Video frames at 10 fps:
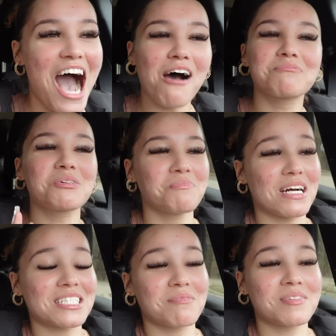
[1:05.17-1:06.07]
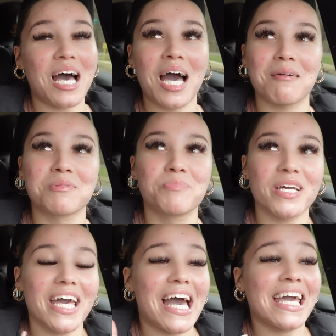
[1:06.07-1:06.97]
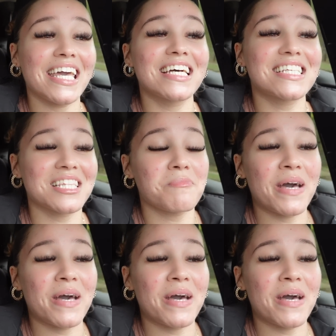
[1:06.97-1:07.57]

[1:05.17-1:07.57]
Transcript: I'm too much sometimes, but yeah, he is in the